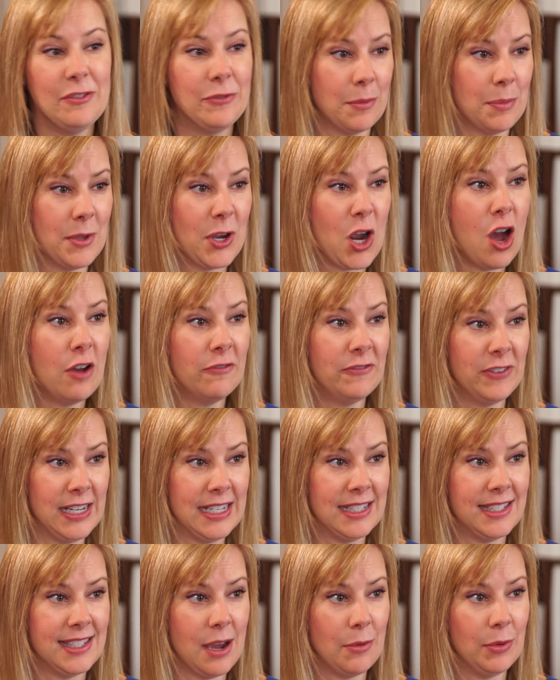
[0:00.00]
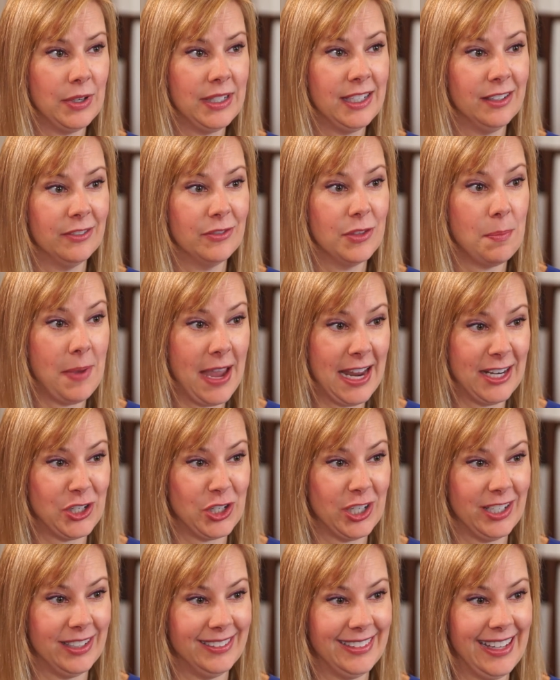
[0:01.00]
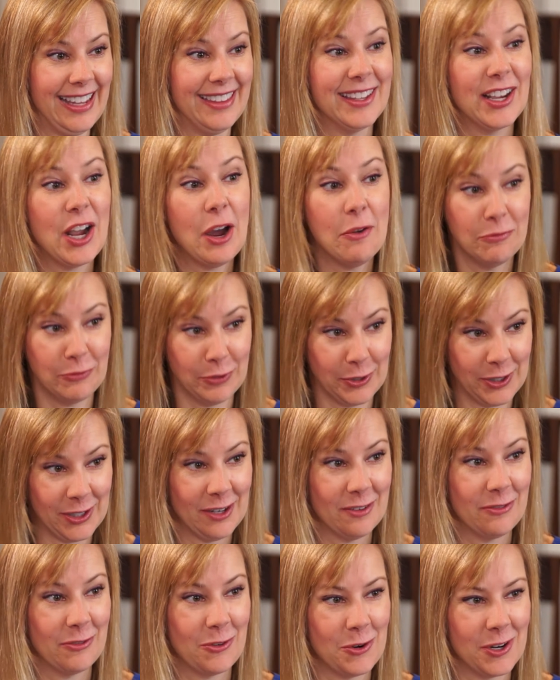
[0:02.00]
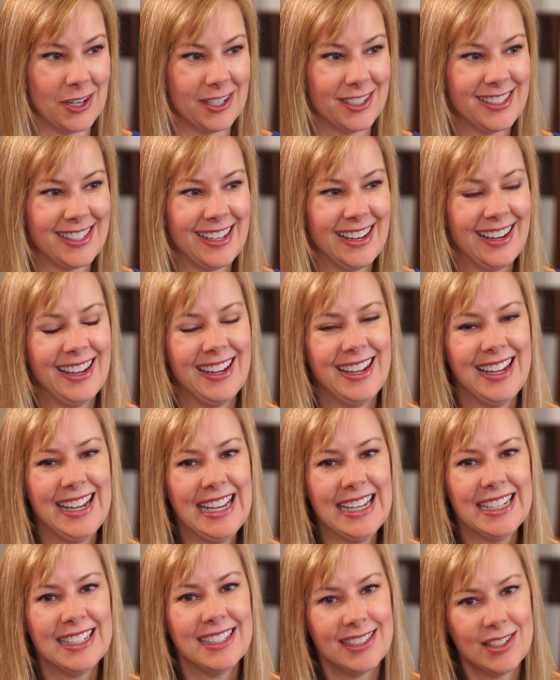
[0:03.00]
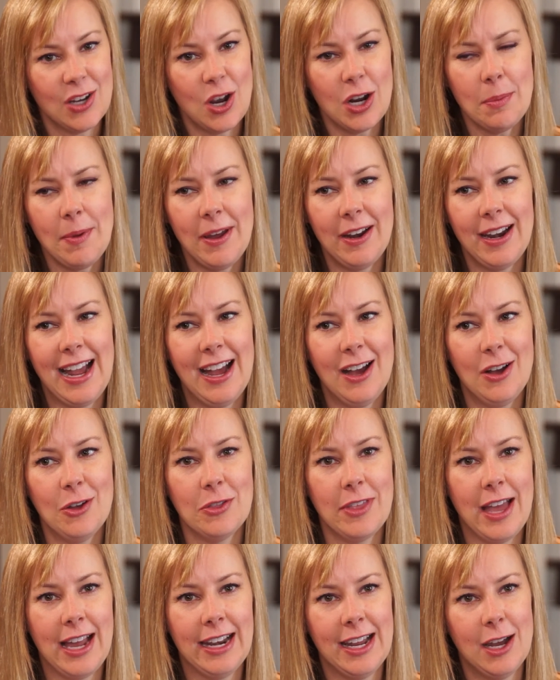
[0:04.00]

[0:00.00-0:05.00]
from the confidence that would give the patient and the comfort, of course, talk about how that